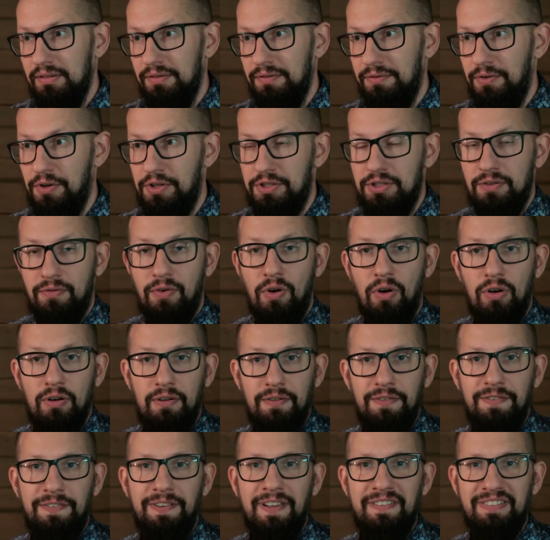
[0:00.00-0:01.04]
first of all,
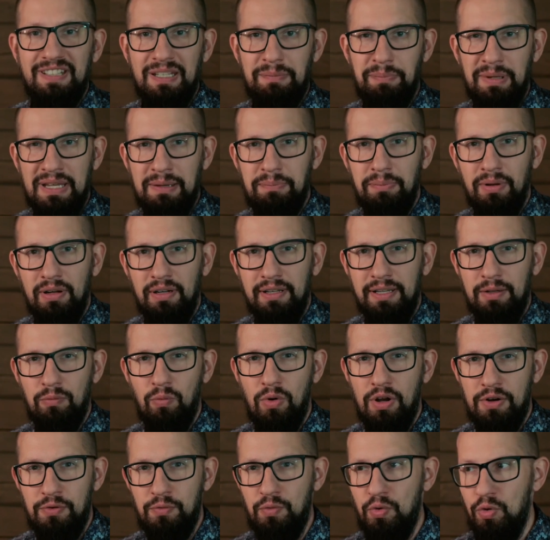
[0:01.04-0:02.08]
50 people in
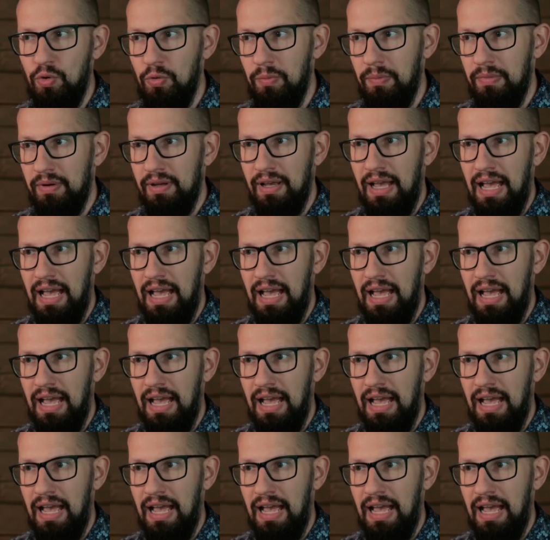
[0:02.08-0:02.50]
one room